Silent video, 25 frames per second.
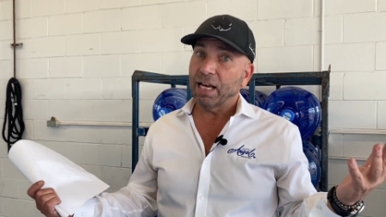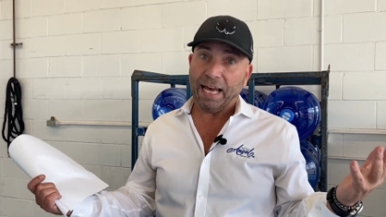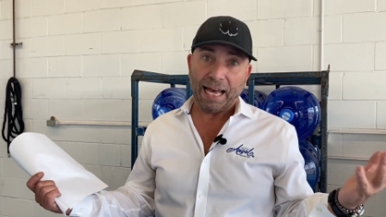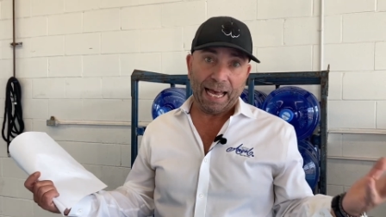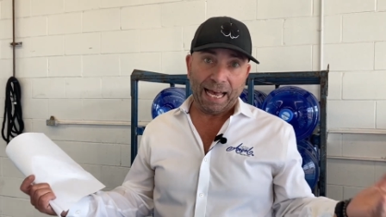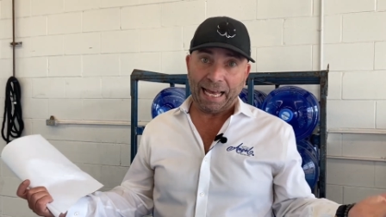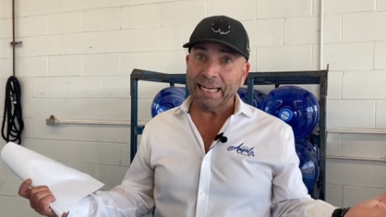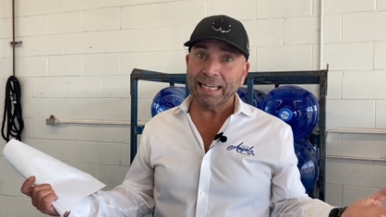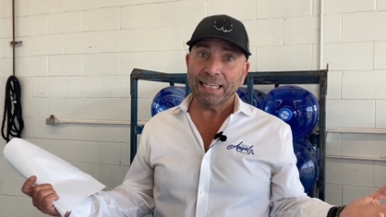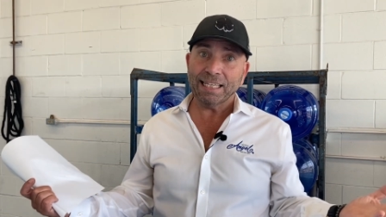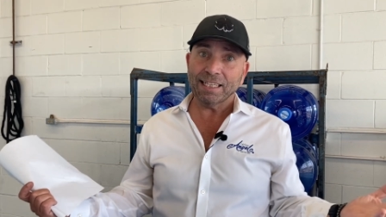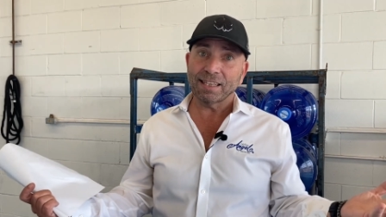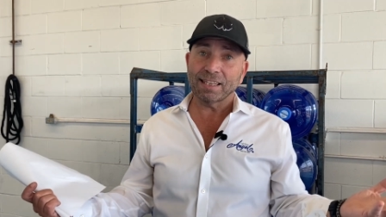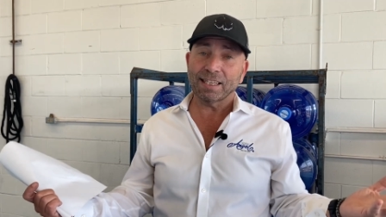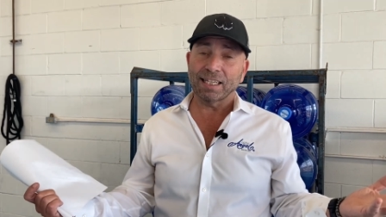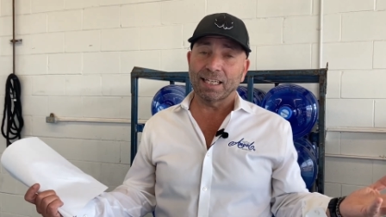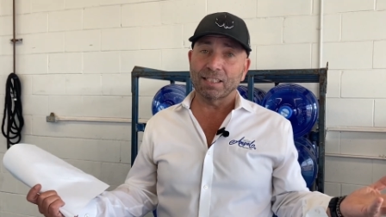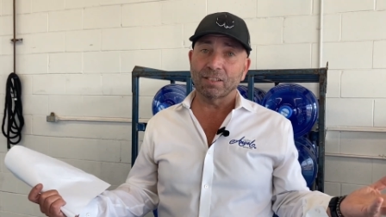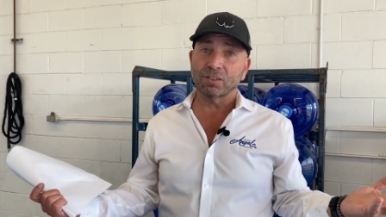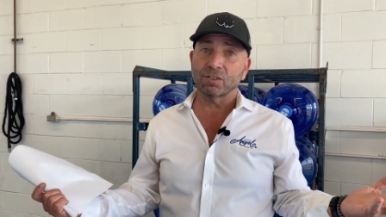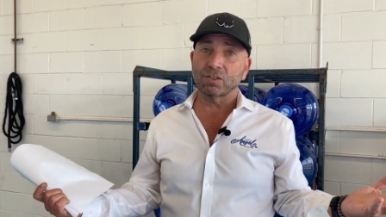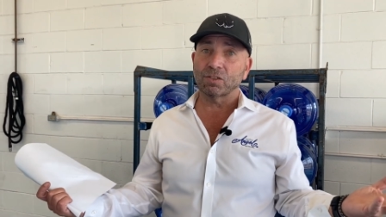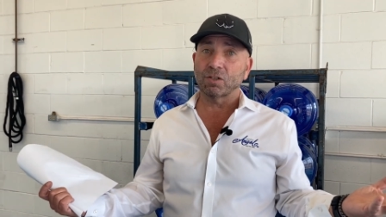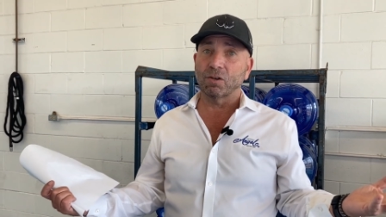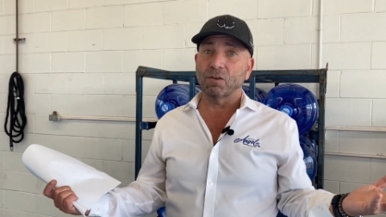
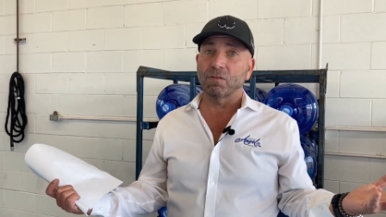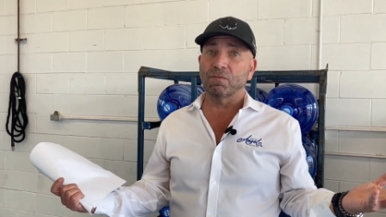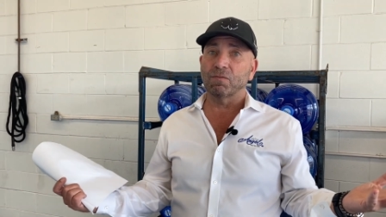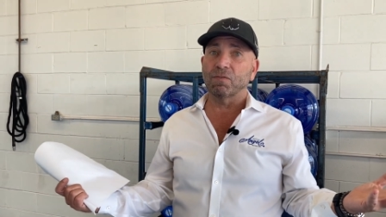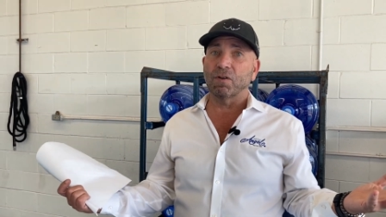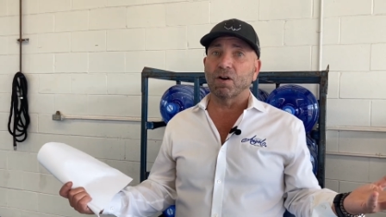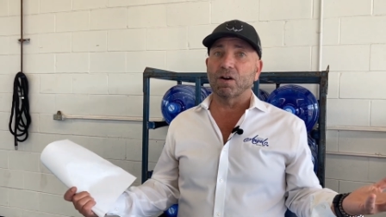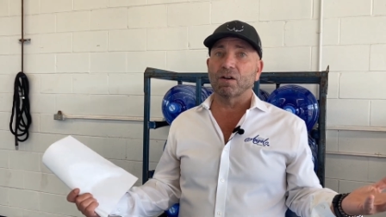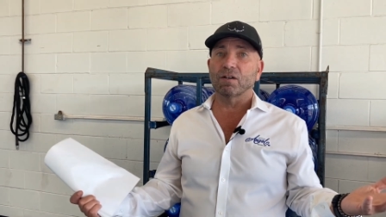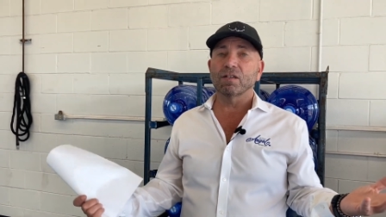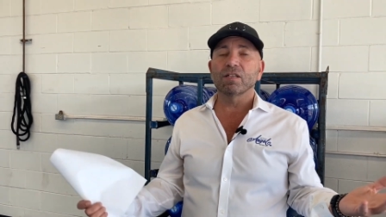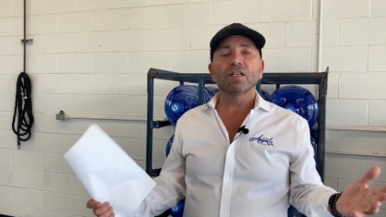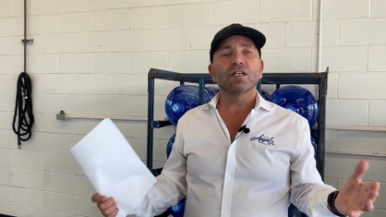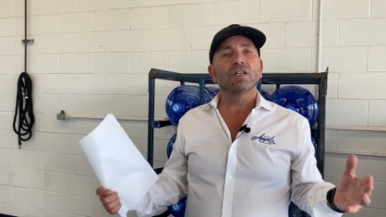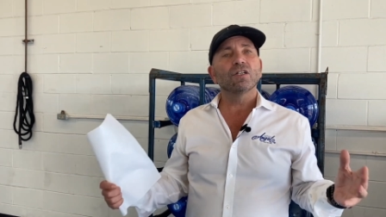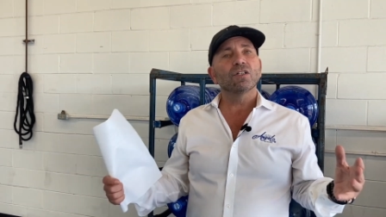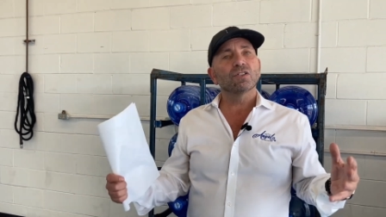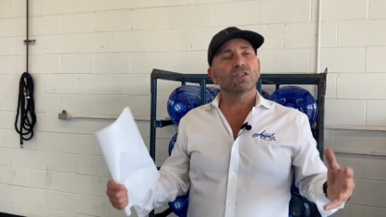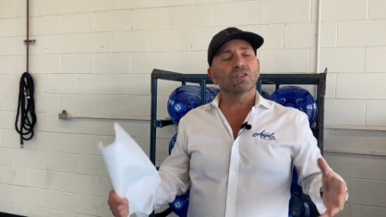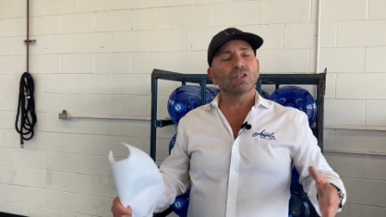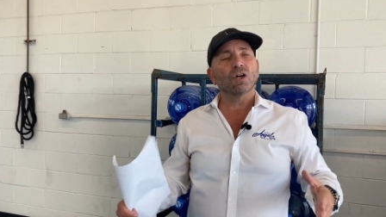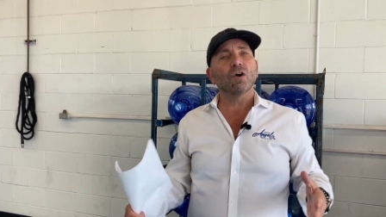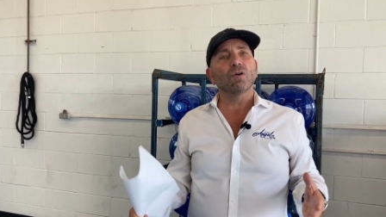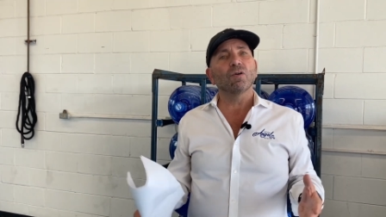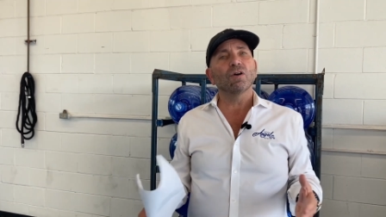anything so far.
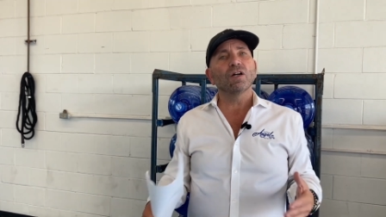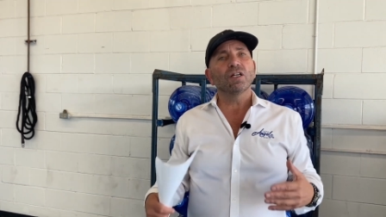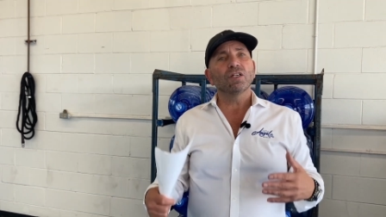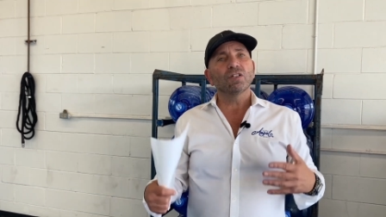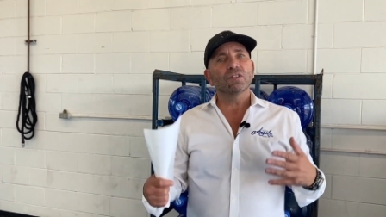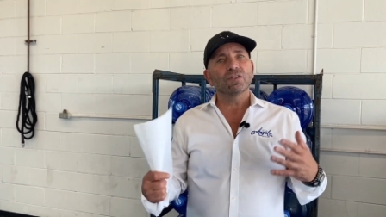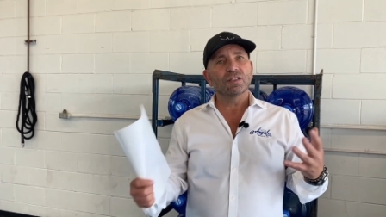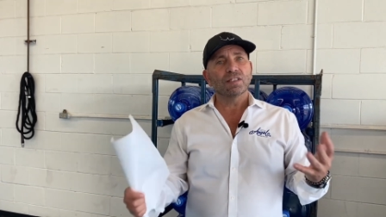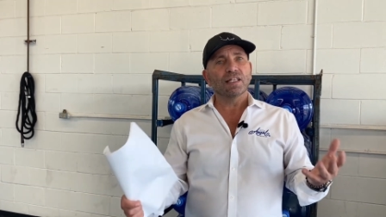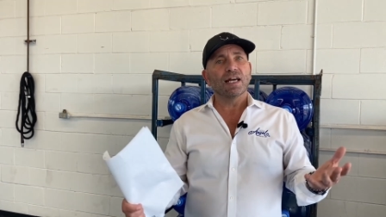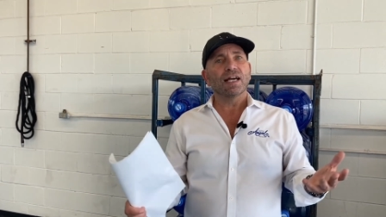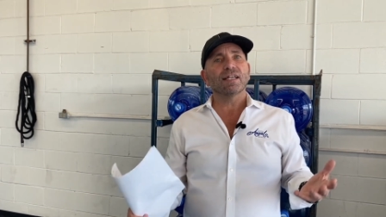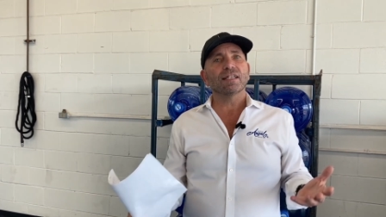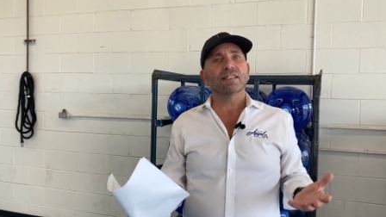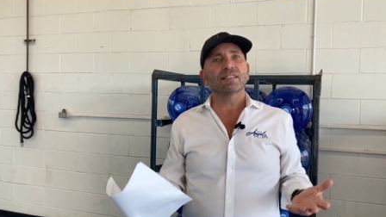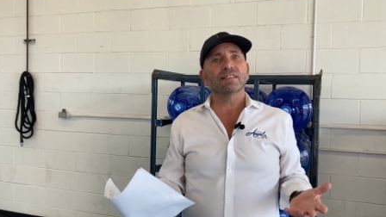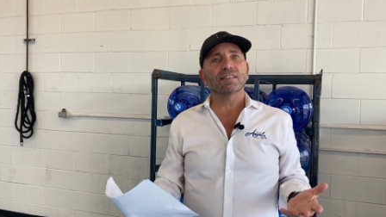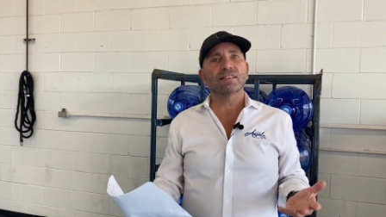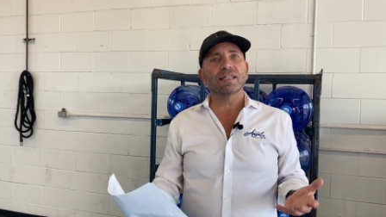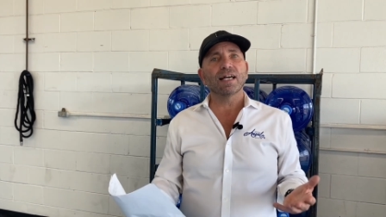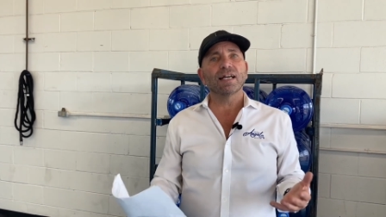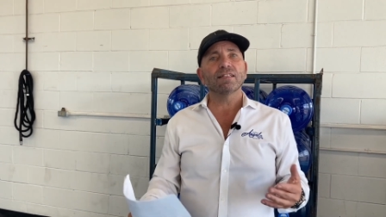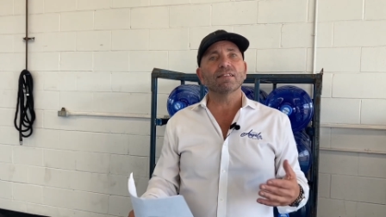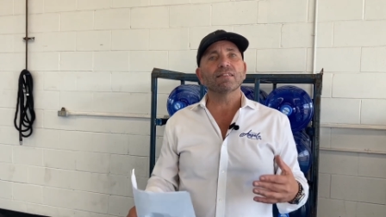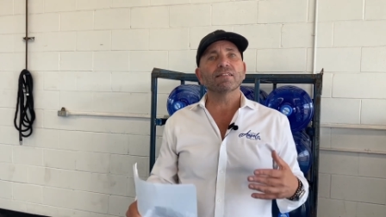So to that
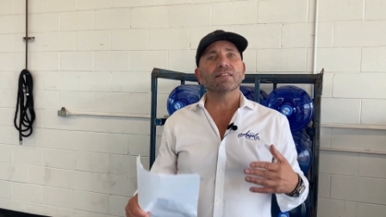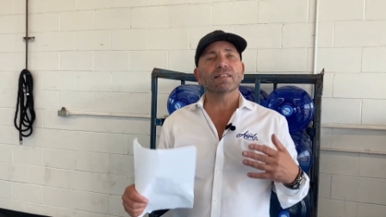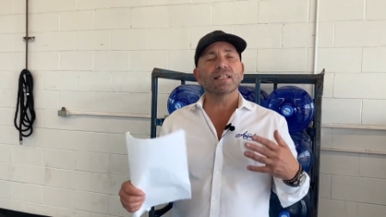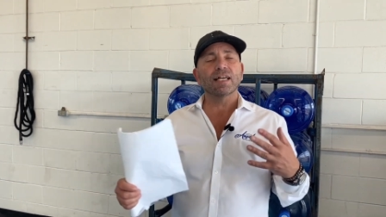extent,